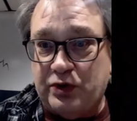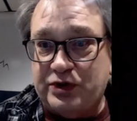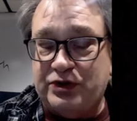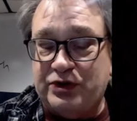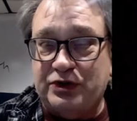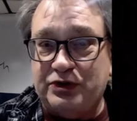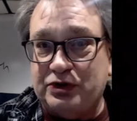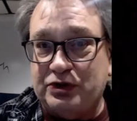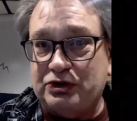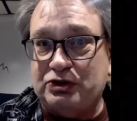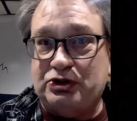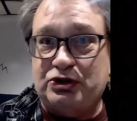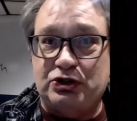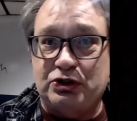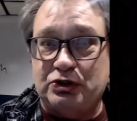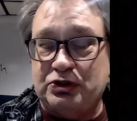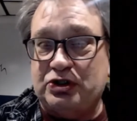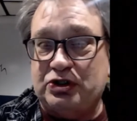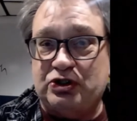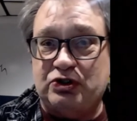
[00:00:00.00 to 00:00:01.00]
until you're sure
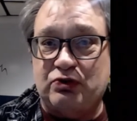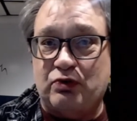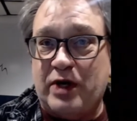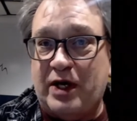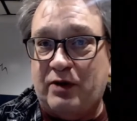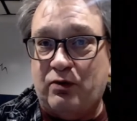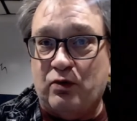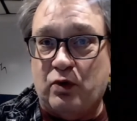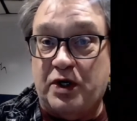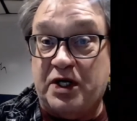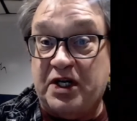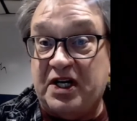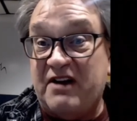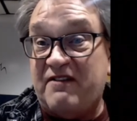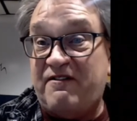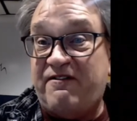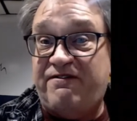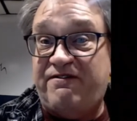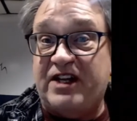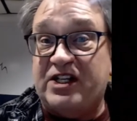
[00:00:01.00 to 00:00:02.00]
it's the right one and it
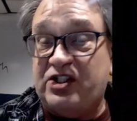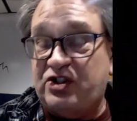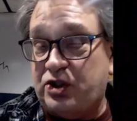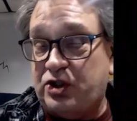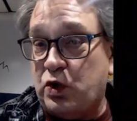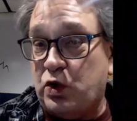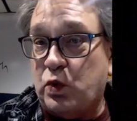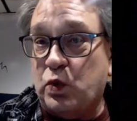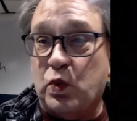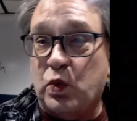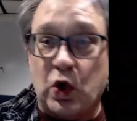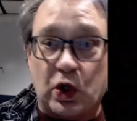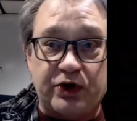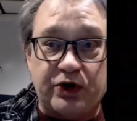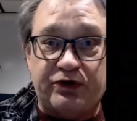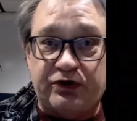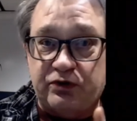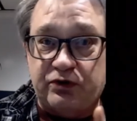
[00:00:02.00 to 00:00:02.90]
fits and it works.